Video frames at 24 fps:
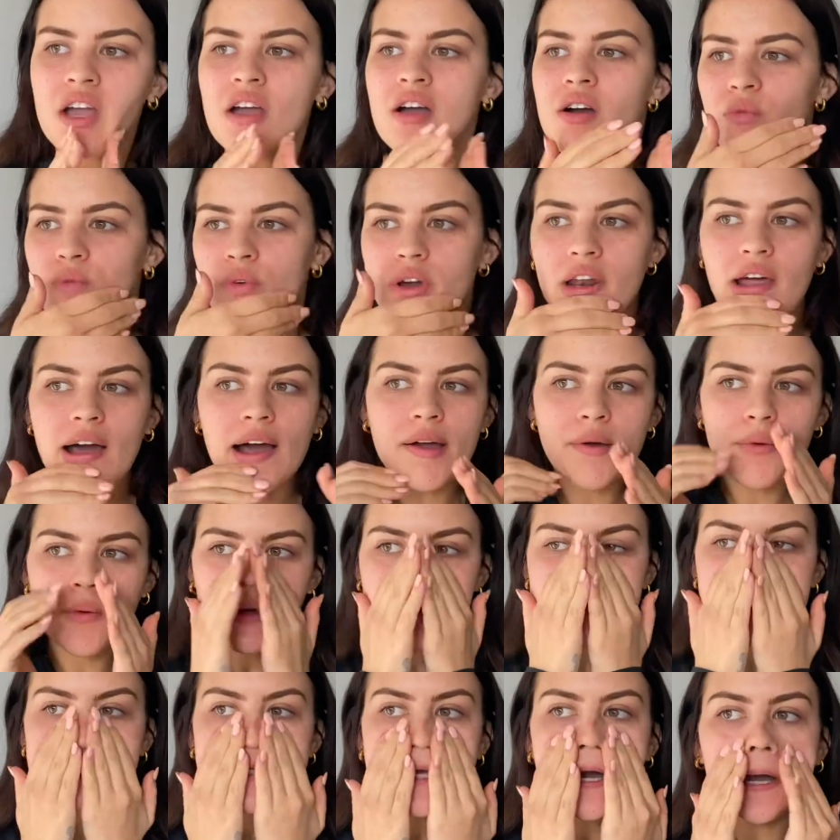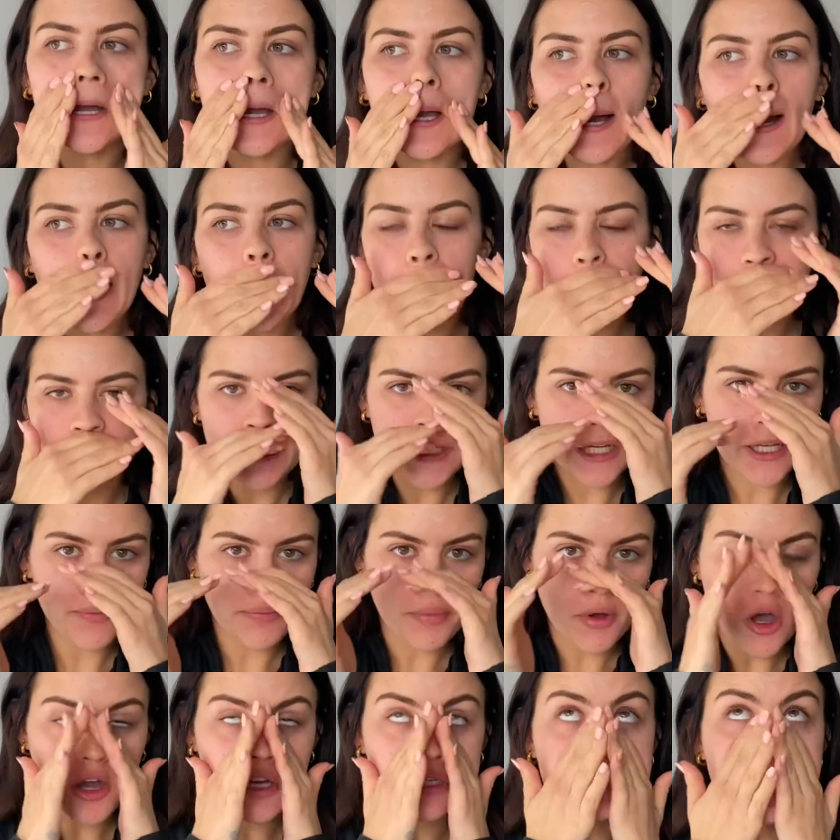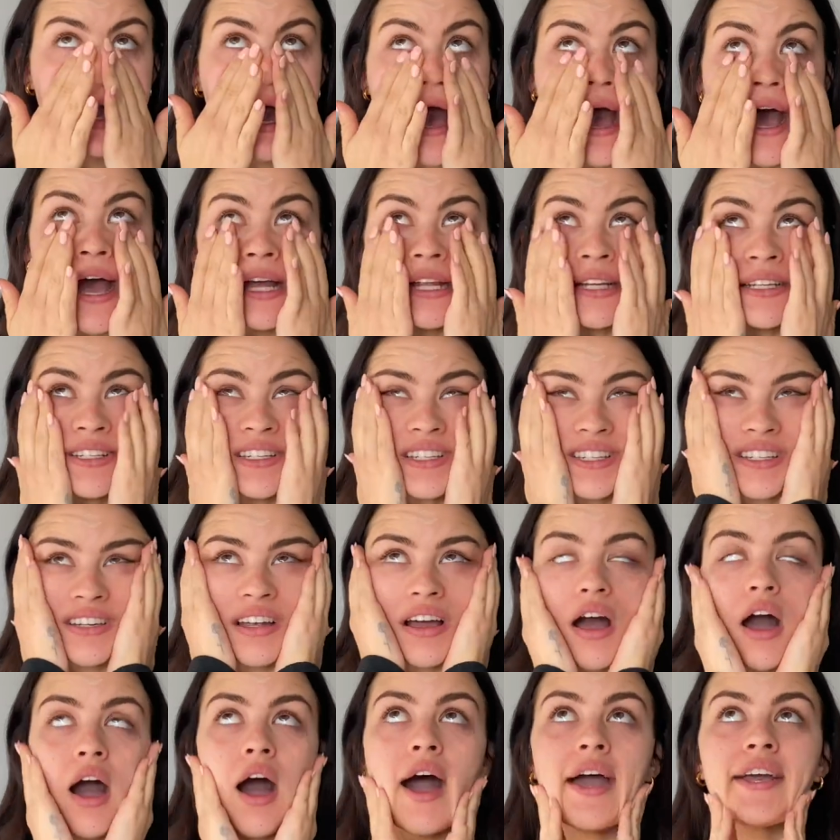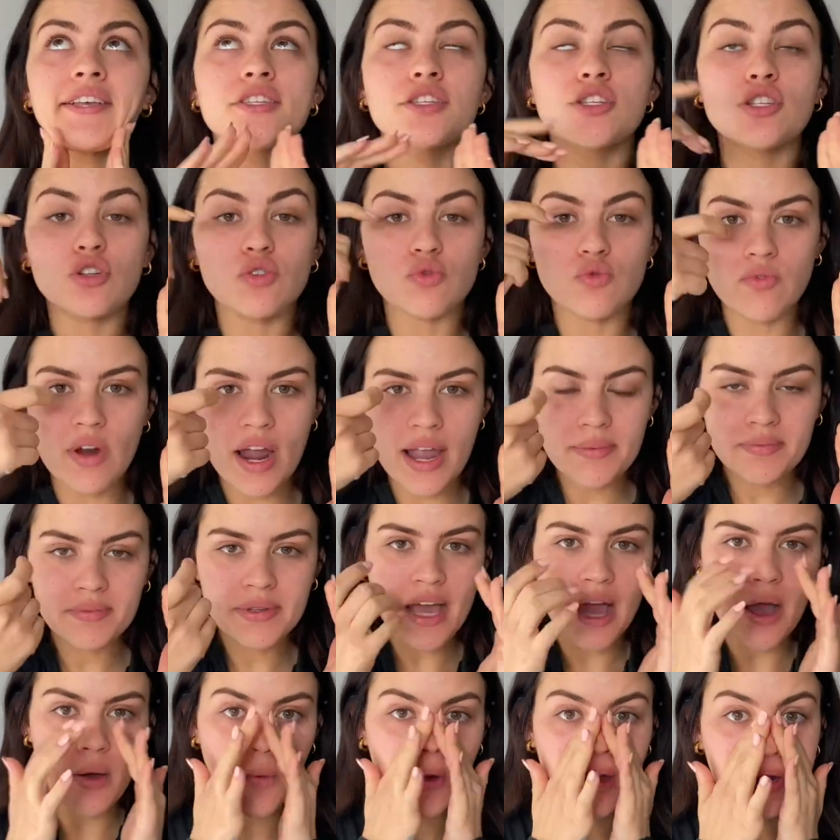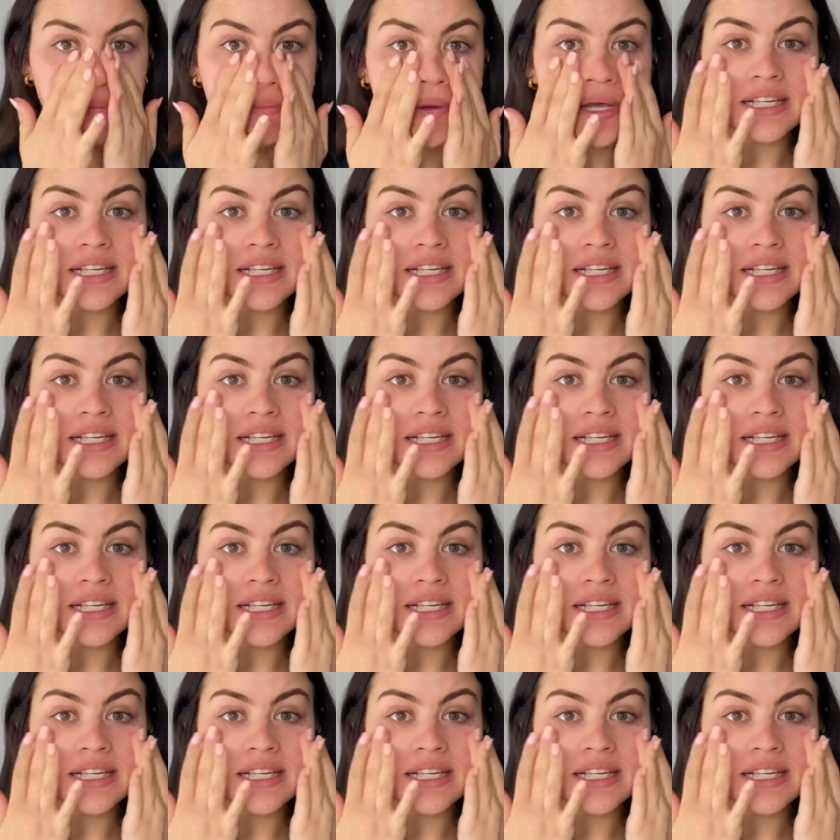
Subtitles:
When I was younger, I had chicken pox and I scraped out one of my